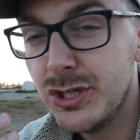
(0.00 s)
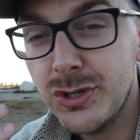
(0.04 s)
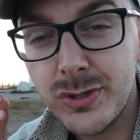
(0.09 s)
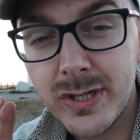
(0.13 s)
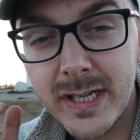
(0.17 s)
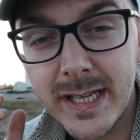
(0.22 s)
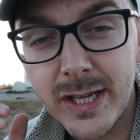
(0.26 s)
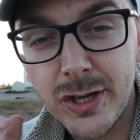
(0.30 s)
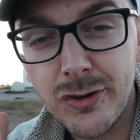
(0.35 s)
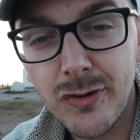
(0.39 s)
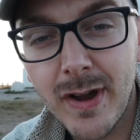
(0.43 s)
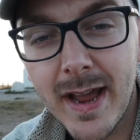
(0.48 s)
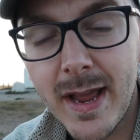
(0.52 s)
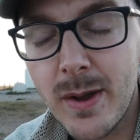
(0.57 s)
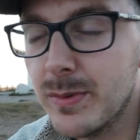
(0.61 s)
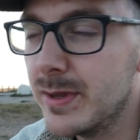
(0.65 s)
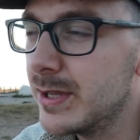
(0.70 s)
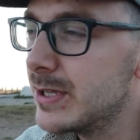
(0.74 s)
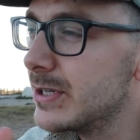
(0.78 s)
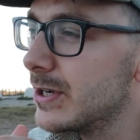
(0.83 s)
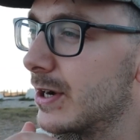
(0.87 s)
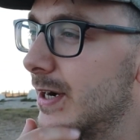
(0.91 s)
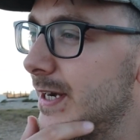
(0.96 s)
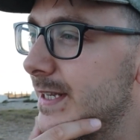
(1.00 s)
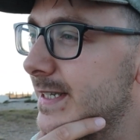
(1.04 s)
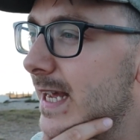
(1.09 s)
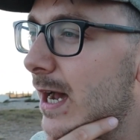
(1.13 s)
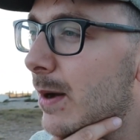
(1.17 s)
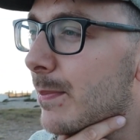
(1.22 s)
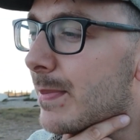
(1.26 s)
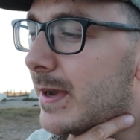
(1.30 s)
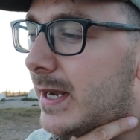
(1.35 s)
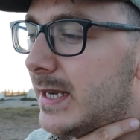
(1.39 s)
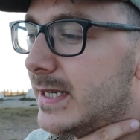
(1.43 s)
usually great when the tide's
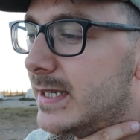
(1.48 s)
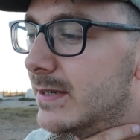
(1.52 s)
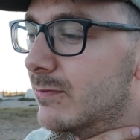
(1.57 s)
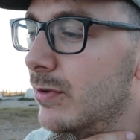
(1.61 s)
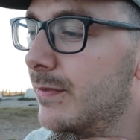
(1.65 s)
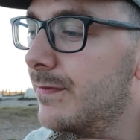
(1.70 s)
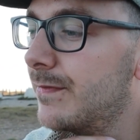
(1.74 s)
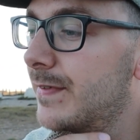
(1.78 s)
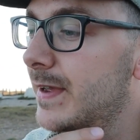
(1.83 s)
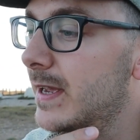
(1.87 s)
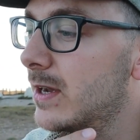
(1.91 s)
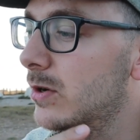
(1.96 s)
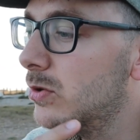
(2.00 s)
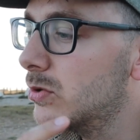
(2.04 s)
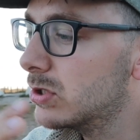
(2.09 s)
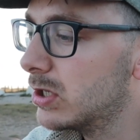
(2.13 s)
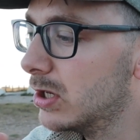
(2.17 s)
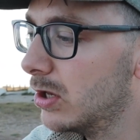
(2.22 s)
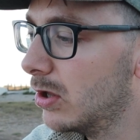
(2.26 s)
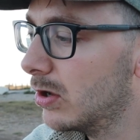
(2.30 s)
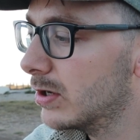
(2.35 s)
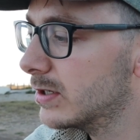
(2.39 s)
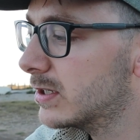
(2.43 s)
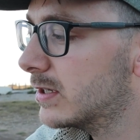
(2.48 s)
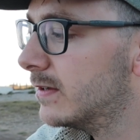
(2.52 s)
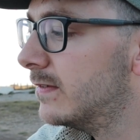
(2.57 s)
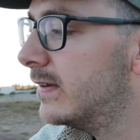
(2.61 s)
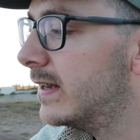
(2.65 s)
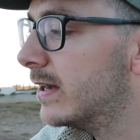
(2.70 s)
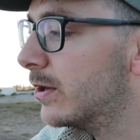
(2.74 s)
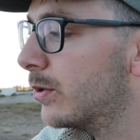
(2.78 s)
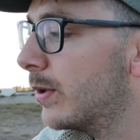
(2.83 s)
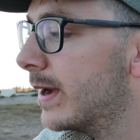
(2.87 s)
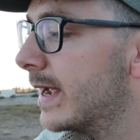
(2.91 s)
out because it reveals lots
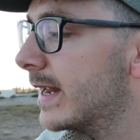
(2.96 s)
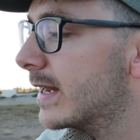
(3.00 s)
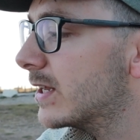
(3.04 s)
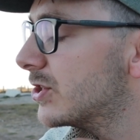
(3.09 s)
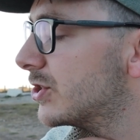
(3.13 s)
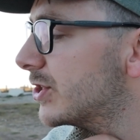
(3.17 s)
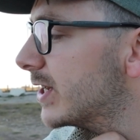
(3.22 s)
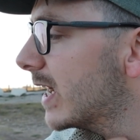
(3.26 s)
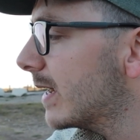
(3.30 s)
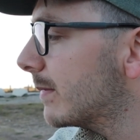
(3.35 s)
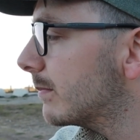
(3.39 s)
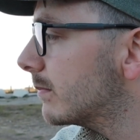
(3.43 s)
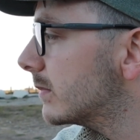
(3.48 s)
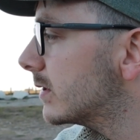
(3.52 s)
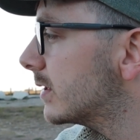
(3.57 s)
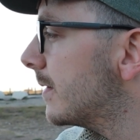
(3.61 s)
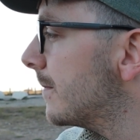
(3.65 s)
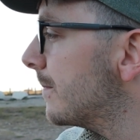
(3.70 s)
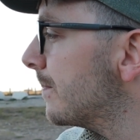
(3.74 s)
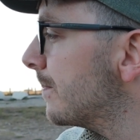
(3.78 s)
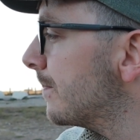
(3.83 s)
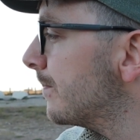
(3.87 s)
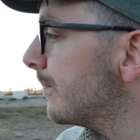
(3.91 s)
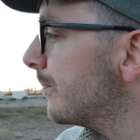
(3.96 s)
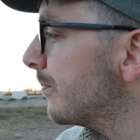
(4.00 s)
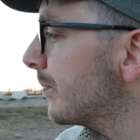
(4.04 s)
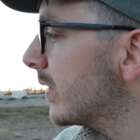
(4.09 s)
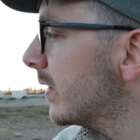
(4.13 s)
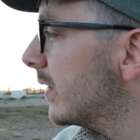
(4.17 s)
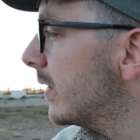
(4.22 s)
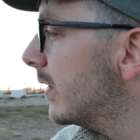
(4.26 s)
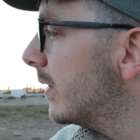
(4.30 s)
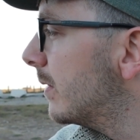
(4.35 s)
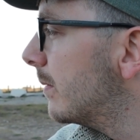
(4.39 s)
of little hidden gems.
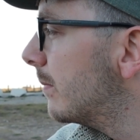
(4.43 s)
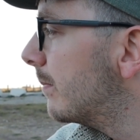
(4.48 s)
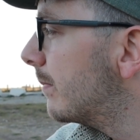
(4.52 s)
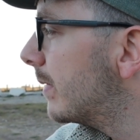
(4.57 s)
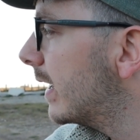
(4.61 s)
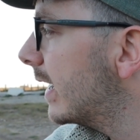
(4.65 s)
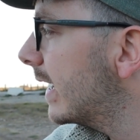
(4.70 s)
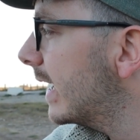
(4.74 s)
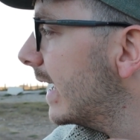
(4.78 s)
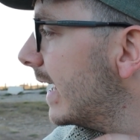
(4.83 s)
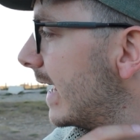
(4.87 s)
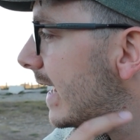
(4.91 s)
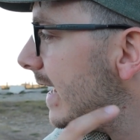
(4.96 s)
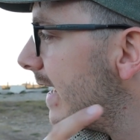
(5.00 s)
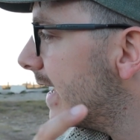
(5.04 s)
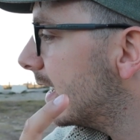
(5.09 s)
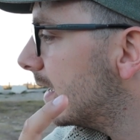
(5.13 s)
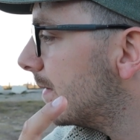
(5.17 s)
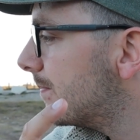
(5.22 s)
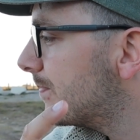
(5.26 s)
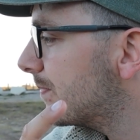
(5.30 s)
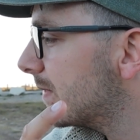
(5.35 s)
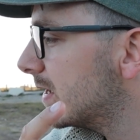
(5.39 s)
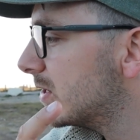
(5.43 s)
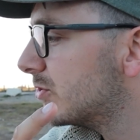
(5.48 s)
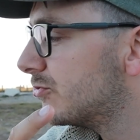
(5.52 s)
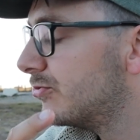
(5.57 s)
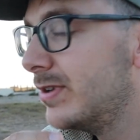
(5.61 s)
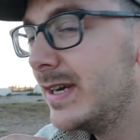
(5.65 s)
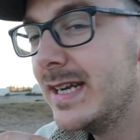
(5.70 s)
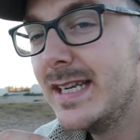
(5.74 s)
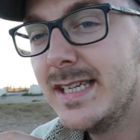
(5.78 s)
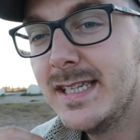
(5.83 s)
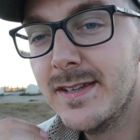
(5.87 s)
But here it's
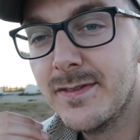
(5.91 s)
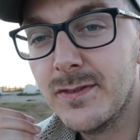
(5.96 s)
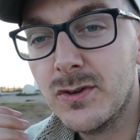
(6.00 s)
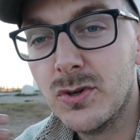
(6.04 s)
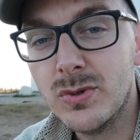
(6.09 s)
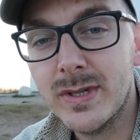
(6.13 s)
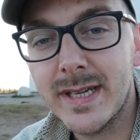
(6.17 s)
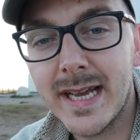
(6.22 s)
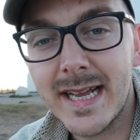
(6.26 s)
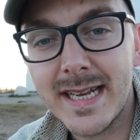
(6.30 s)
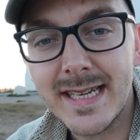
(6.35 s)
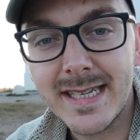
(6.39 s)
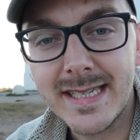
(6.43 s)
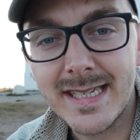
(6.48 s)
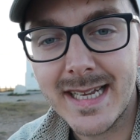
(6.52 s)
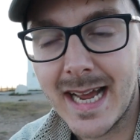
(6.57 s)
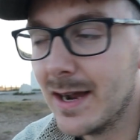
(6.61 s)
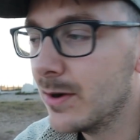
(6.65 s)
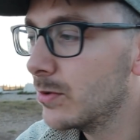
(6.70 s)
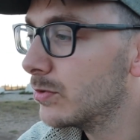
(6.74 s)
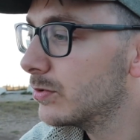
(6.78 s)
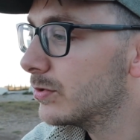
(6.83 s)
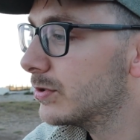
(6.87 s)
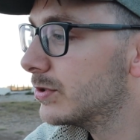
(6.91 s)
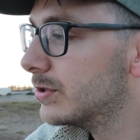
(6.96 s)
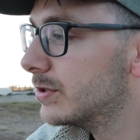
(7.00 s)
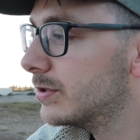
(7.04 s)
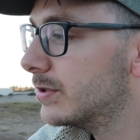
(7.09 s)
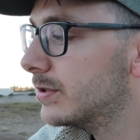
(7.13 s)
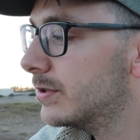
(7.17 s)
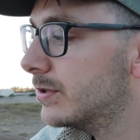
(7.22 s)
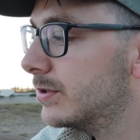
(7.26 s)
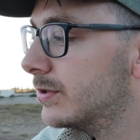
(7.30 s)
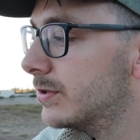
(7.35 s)
really difficult to get down
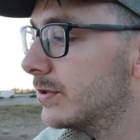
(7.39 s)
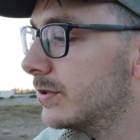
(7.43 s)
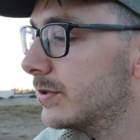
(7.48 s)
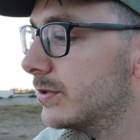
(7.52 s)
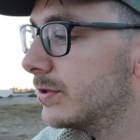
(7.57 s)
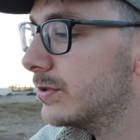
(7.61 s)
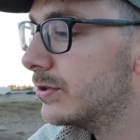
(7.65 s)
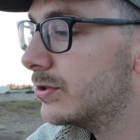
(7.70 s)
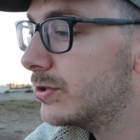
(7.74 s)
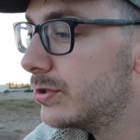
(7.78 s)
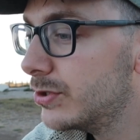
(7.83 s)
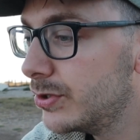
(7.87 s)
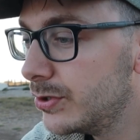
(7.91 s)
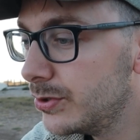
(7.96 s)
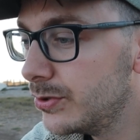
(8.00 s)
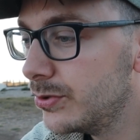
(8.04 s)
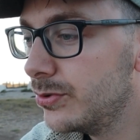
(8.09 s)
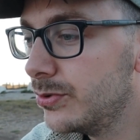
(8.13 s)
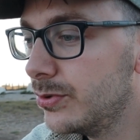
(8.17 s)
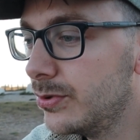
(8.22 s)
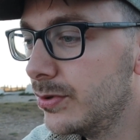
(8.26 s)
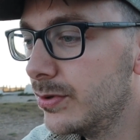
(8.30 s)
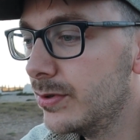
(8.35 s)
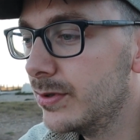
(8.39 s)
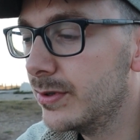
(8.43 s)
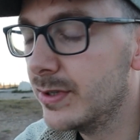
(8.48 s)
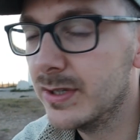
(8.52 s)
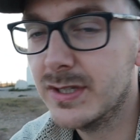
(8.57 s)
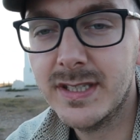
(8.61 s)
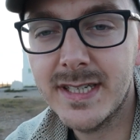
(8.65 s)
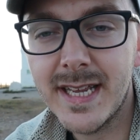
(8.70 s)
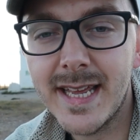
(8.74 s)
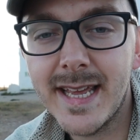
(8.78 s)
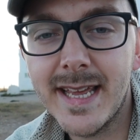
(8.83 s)
to
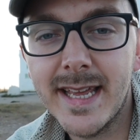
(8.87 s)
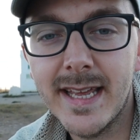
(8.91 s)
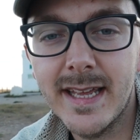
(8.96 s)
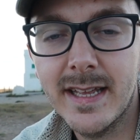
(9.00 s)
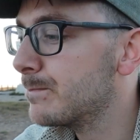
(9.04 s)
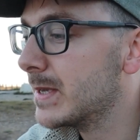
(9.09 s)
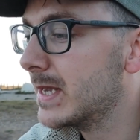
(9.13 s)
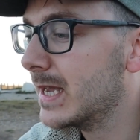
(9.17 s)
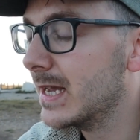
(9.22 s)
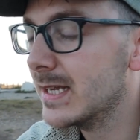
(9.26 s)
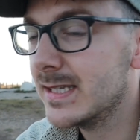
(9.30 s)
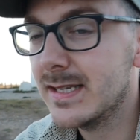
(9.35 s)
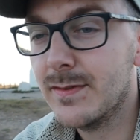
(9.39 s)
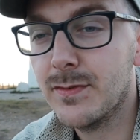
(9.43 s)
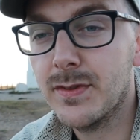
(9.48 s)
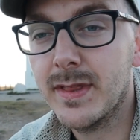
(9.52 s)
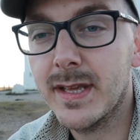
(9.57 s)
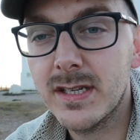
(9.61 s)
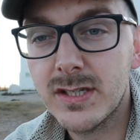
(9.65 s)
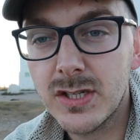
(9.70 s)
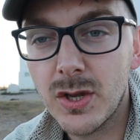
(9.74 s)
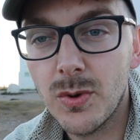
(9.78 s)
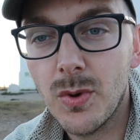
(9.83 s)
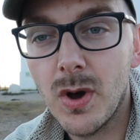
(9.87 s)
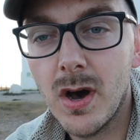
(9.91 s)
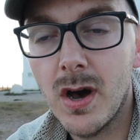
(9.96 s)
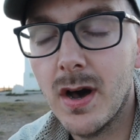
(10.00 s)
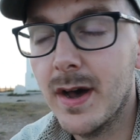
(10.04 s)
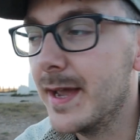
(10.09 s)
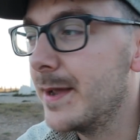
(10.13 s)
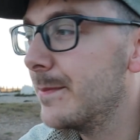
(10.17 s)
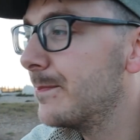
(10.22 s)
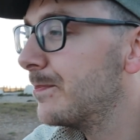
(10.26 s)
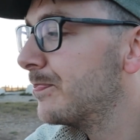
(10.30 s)
the sea because everything's so
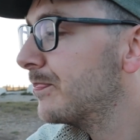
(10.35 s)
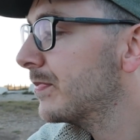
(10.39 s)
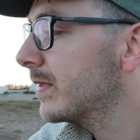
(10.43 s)
high.